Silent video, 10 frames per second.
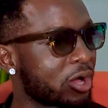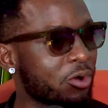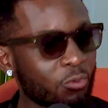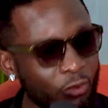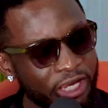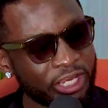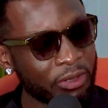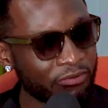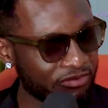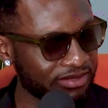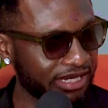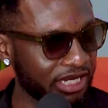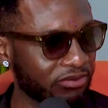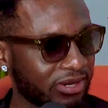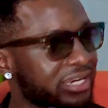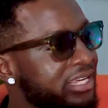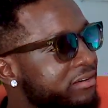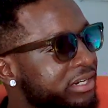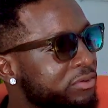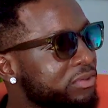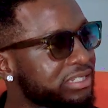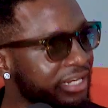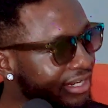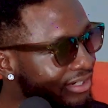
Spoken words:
waking up from sleep and hearing he was dead.